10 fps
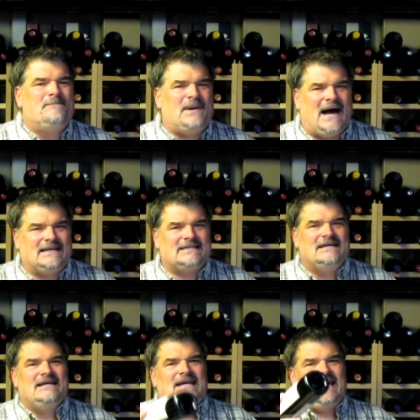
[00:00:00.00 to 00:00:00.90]
But
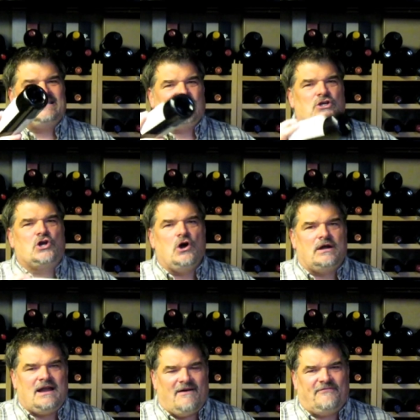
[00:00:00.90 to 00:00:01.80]
is it
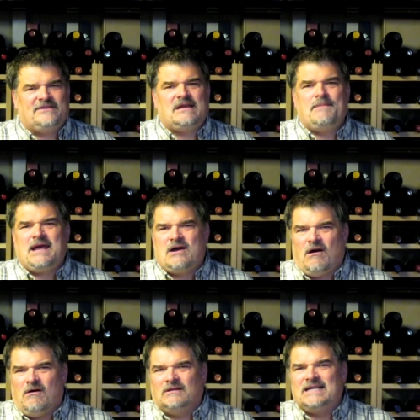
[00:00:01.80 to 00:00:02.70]
good enough to be
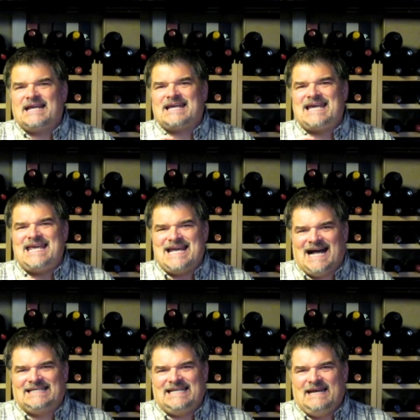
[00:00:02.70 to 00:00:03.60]
called
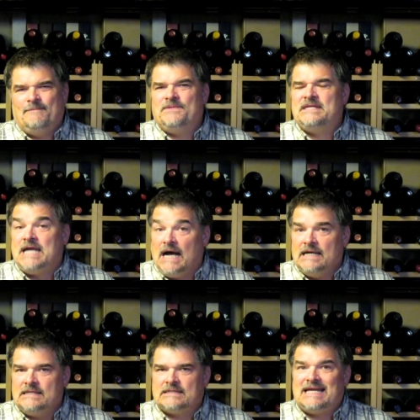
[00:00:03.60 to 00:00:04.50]
Chianti?
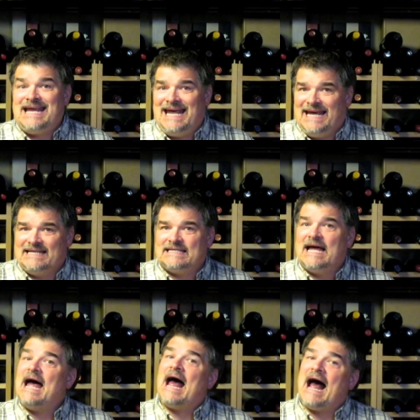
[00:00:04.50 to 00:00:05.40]
Does it
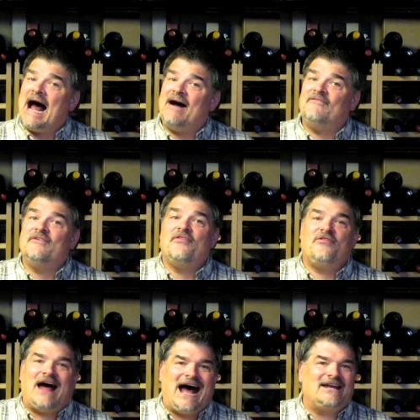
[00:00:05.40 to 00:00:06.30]
have
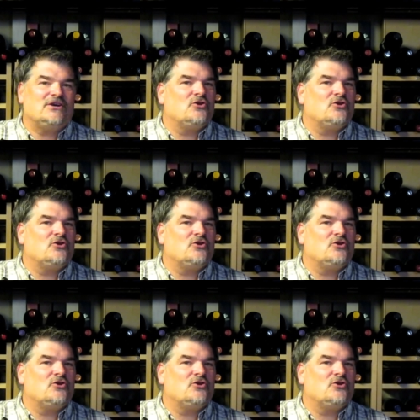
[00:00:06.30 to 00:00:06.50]
that